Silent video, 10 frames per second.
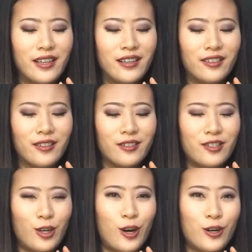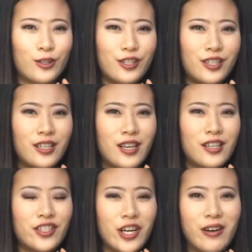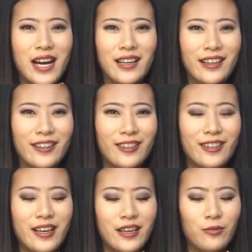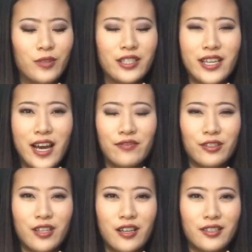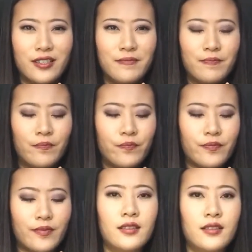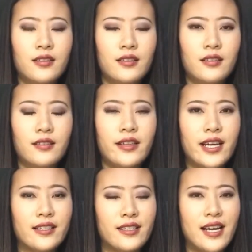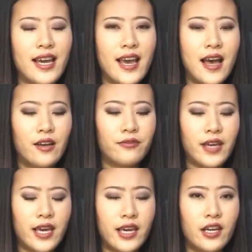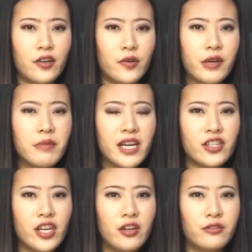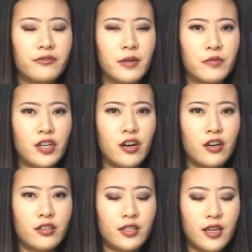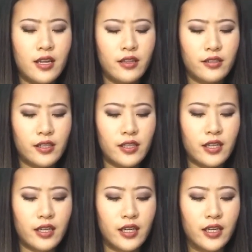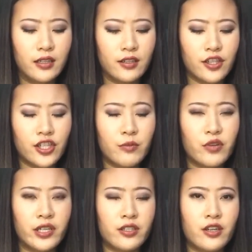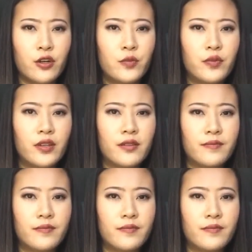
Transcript: the other Tarte gel eyeliner and one day I have to toss it. Next, I have a cream eyeshadow from Tarte. This is in the color Shimmering Taupe.